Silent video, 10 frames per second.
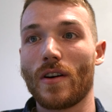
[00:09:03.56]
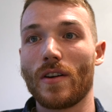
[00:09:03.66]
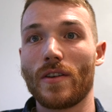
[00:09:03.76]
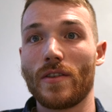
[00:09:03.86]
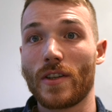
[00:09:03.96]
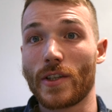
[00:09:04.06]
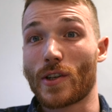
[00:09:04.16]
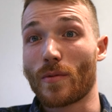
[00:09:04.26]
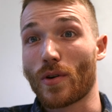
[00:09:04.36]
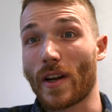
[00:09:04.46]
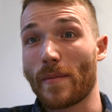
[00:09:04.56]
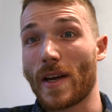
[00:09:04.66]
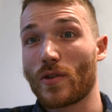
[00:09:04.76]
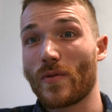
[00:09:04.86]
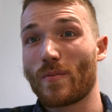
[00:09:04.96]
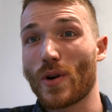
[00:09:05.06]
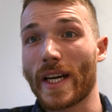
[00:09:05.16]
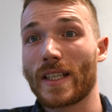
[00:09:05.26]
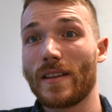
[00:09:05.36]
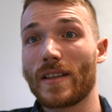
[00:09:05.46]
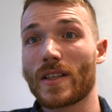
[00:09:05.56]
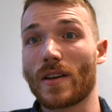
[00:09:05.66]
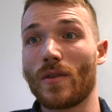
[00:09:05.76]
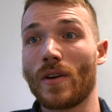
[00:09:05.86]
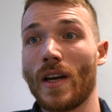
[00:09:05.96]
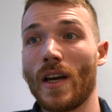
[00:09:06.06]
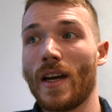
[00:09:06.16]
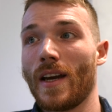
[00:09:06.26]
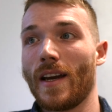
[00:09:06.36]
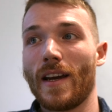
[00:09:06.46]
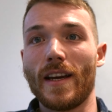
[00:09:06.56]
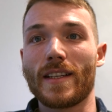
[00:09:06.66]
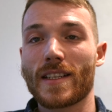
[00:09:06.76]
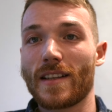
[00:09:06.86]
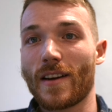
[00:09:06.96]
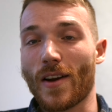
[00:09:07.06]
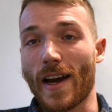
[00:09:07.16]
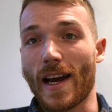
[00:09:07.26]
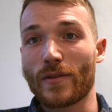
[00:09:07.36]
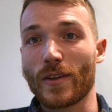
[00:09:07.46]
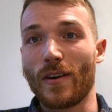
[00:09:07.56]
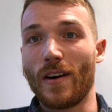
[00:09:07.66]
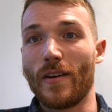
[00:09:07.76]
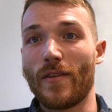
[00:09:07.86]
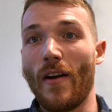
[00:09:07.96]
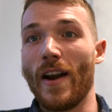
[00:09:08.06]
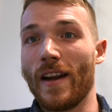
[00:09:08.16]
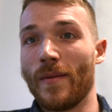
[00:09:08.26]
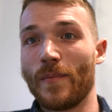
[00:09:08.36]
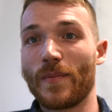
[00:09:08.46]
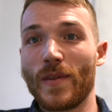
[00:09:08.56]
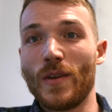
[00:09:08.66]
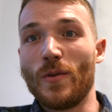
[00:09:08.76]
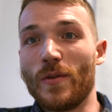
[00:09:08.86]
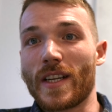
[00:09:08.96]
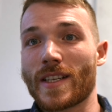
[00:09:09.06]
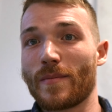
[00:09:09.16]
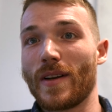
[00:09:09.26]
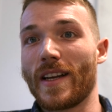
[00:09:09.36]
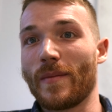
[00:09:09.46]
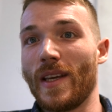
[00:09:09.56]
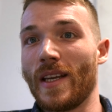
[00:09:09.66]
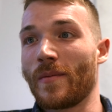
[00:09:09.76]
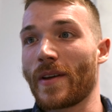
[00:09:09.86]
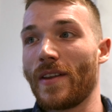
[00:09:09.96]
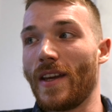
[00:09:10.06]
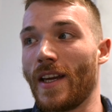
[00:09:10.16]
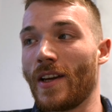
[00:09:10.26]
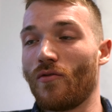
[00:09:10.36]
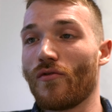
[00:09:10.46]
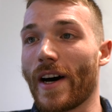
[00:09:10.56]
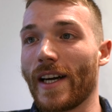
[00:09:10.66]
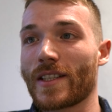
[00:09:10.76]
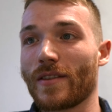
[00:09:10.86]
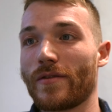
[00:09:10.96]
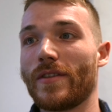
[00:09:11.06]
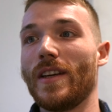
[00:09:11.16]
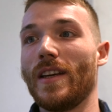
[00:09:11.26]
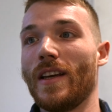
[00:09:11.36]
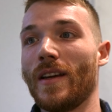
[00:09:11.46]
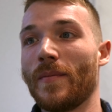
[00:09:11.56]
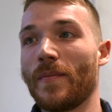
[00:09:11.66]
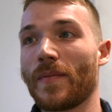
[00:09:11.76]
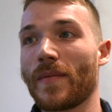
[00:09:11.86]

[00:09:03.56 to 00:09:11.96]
on digital product management practice. So it's, after all, a very new discipline. I mean, with the rise of the